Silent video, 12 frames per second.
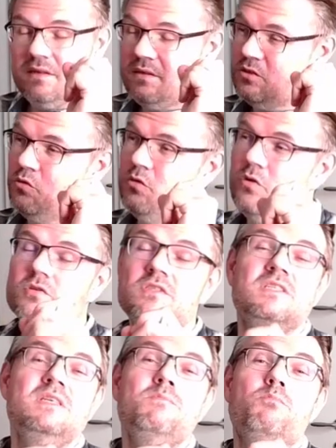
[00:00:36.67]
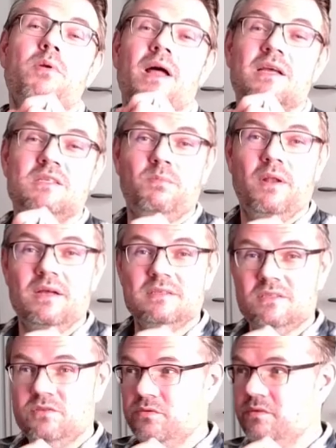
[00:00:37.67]
so-called C++
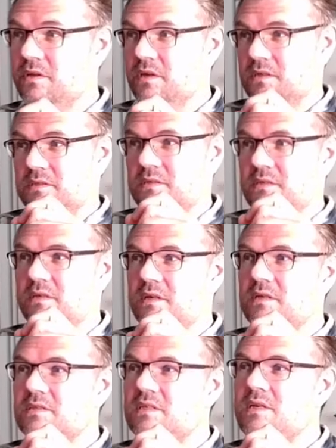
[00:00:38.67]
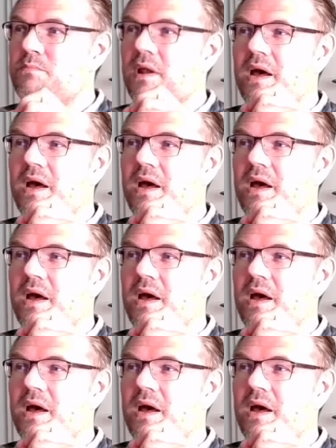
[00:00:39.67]
syntax. Uh, C++,